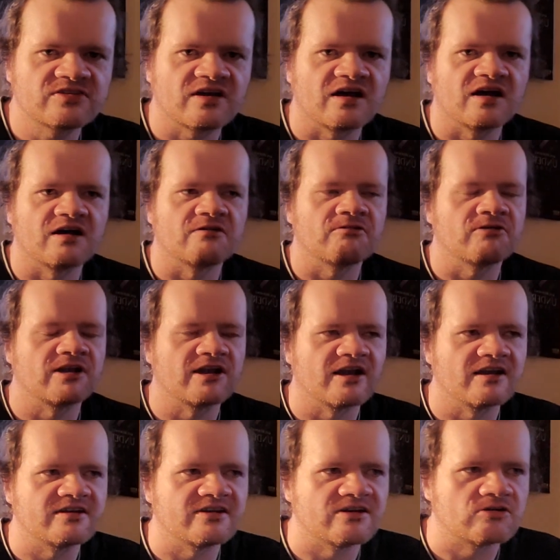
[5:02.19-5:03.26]
In
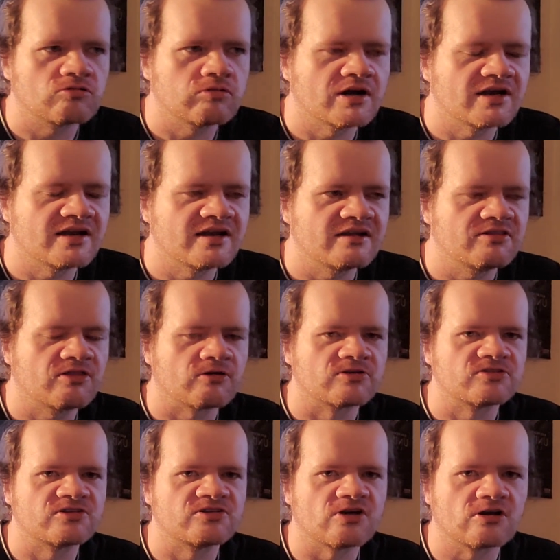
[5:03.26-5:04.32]
1920, there
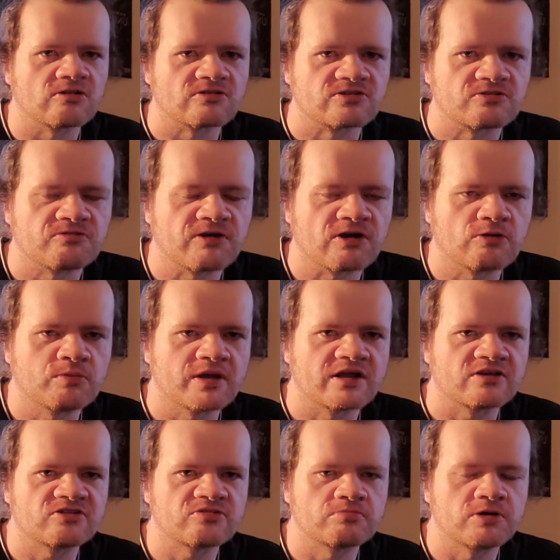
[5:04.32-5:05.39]
was the Douglas
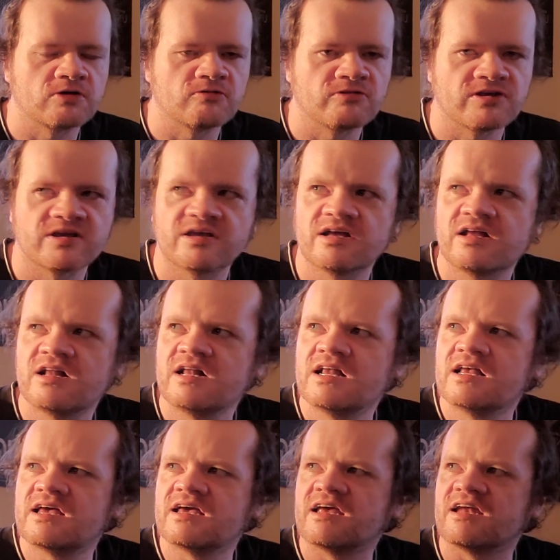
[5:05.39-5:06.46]
Fairbanks movie.
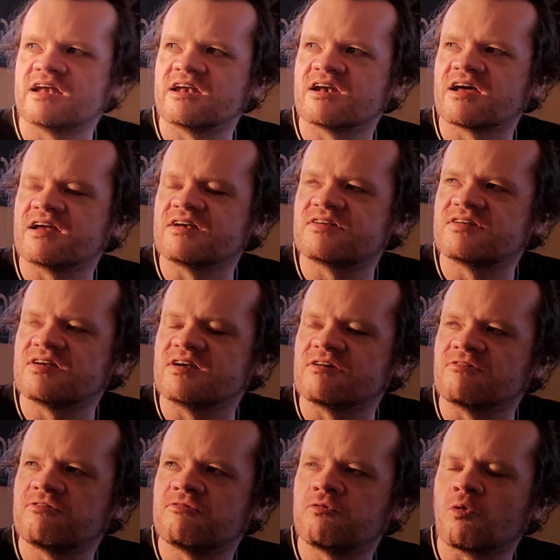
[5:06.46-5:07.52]
In
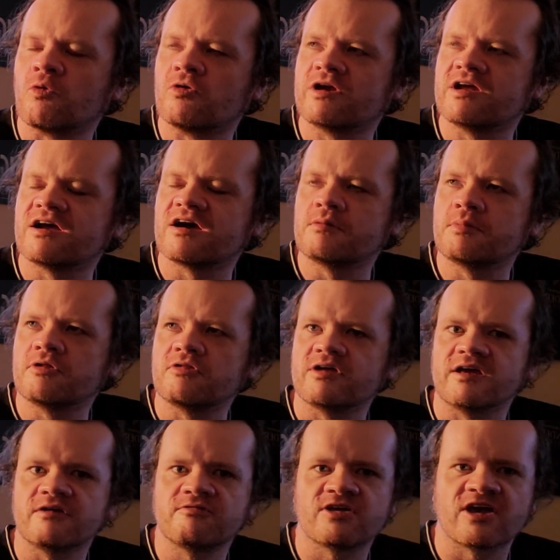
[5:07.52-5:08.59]
1940, I
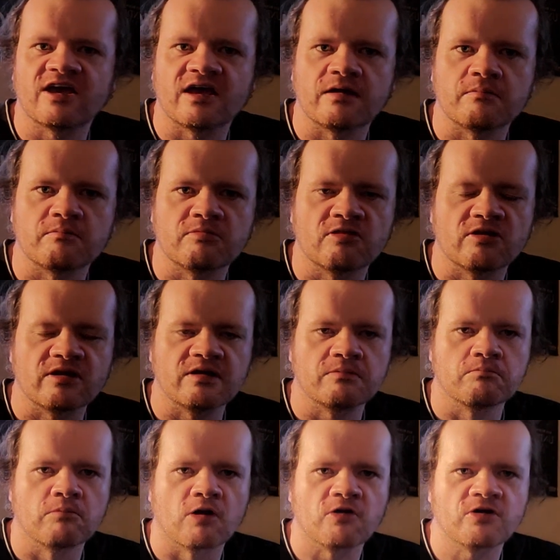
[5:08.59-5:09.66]
believe, came The
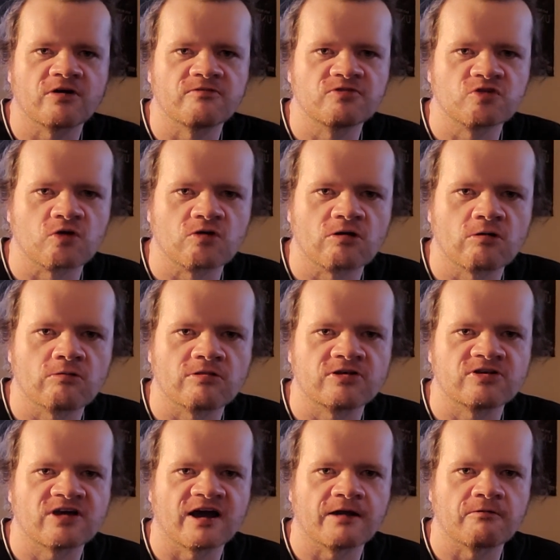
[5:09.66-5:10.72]
Mark of Zorro
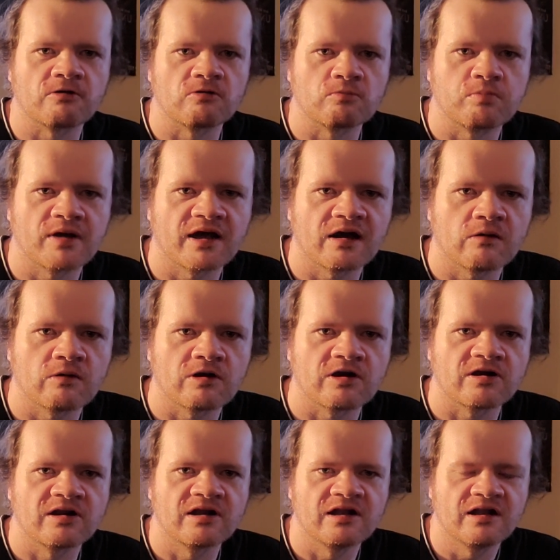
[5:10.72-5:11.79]
with Tyrone
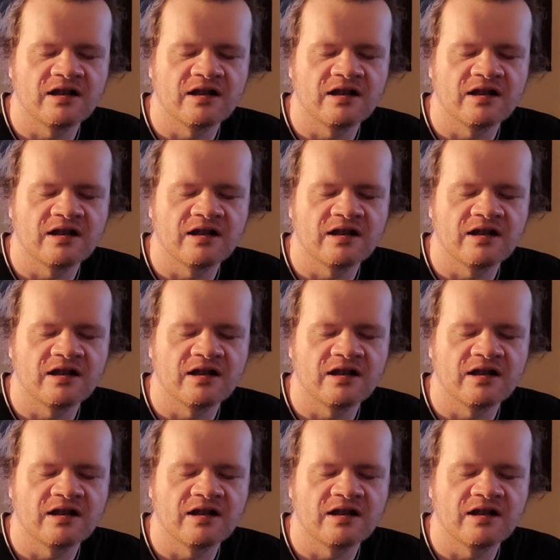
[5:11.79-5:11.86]
Power.